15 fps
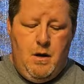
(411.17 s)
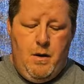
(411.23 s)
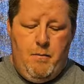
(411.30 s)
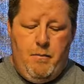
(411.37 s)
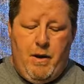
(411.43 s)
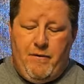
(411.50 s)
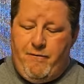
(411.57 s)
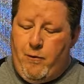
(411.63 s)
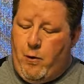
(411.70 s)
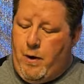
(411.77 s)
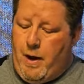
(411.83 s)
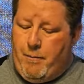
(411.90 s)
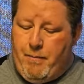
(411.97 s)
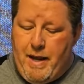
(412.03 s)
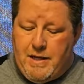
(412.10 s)
But for
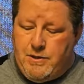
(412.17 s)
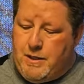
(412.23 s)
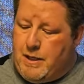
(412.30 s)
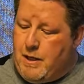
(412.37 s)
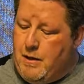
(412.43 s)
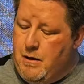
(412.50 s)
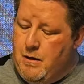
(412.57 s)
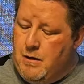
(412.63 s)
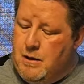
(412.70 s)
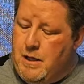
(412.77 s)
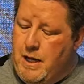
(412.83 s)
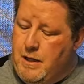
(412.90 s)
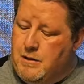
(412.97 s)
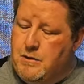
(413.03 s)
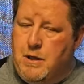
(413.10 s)
a basic
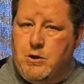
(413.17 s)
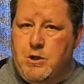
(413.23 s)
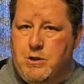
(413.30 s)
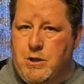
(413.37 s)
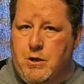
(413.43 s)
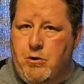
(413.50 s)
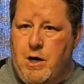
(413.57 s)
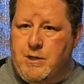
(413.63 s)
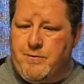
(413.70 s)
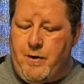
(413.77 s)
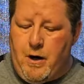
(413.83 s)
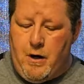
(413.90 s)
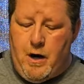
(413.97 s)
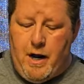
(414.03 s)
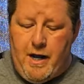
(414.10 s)
kit such as the
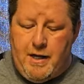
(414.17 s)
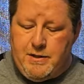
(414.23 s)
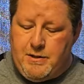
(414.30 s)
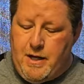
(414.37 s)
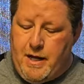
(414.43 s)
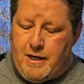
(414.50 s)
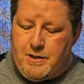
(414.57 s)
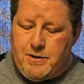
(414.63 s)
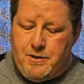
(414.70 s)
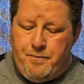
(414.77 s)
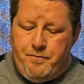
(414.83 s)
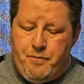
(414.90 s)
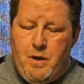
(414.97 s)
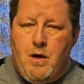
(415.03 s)
Crossfire ISX,